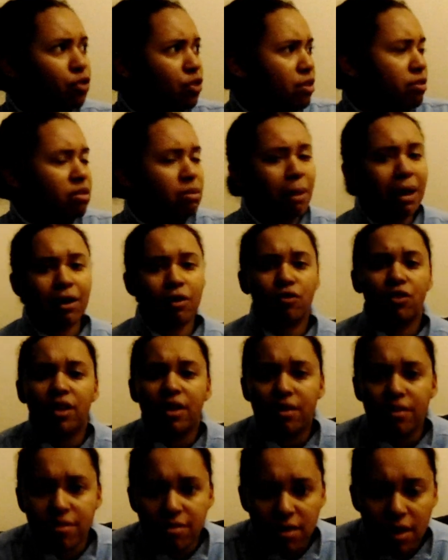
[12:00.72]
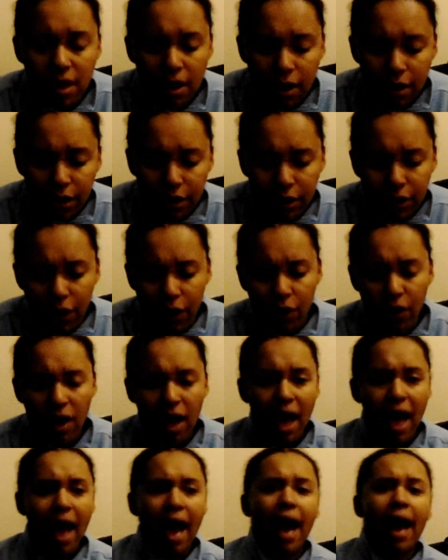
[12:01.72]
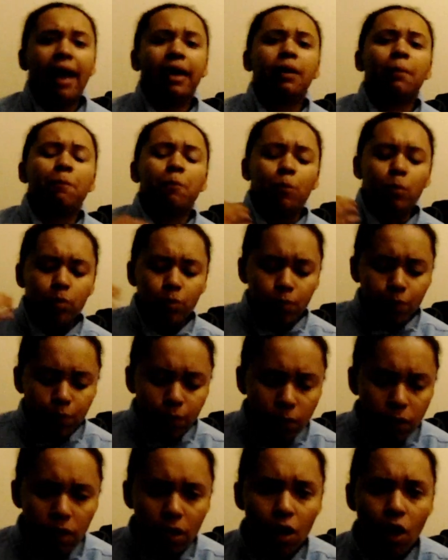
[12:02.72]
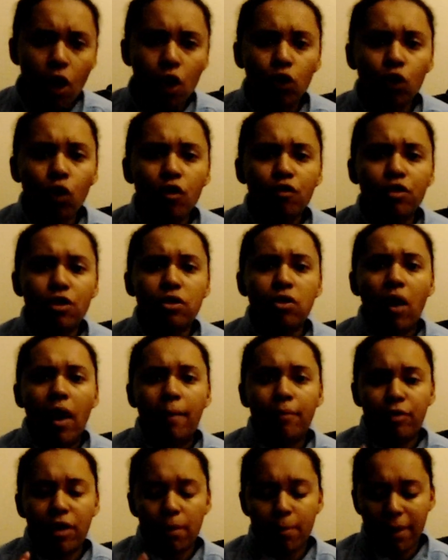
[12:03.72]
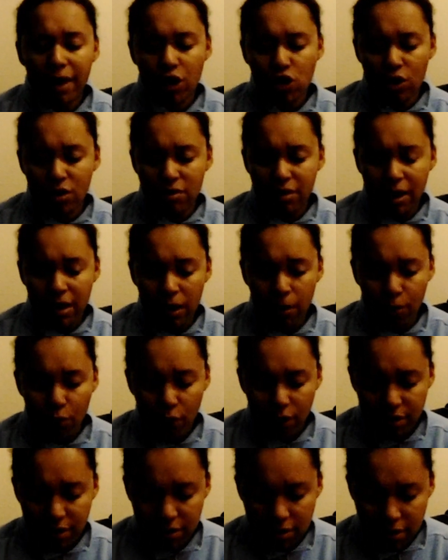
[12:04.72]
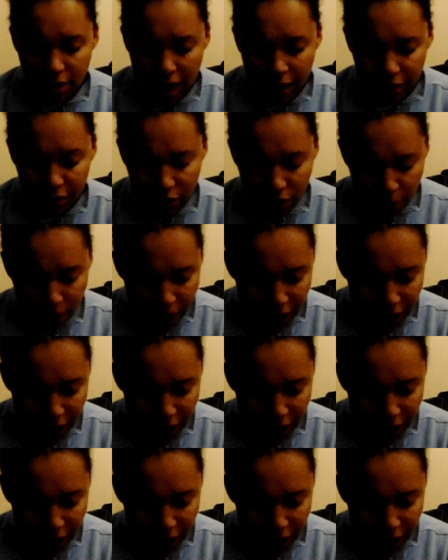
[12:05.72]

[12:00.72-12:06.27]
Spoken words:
for this amount of years, you know. And a lot of the time, their major selling points and the